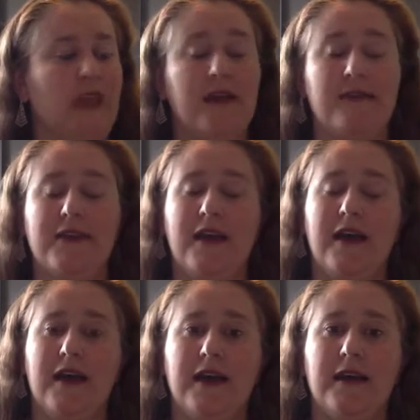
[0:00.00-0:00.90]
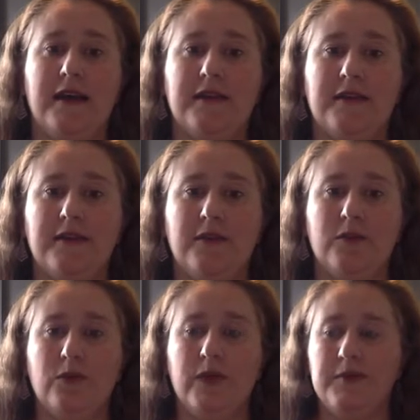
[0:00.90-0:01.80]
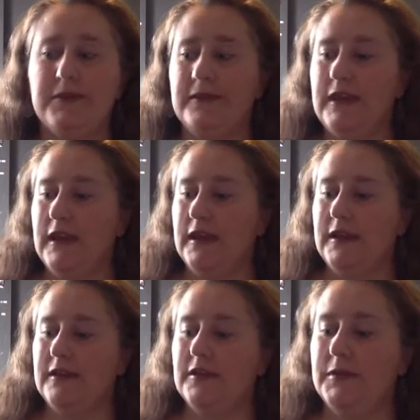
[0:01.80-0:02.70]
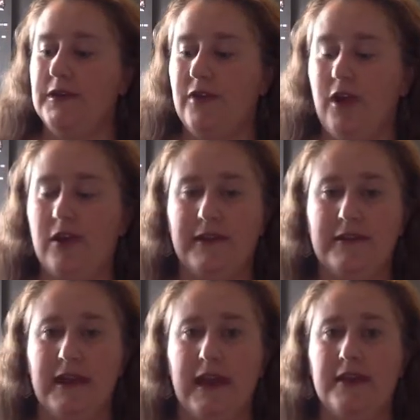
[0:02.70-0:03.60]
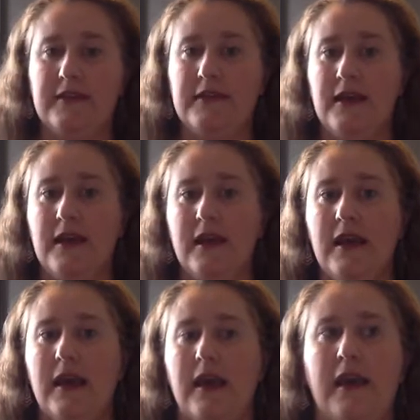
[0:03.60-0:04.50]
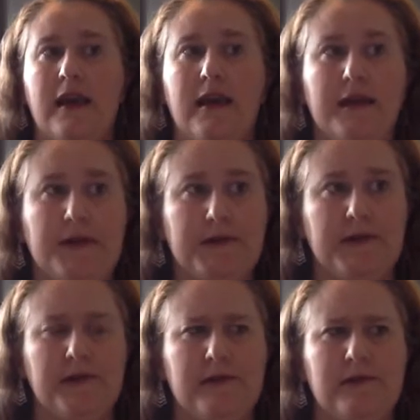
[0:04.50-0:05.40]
I've got whips and a little bit of haul at the end, and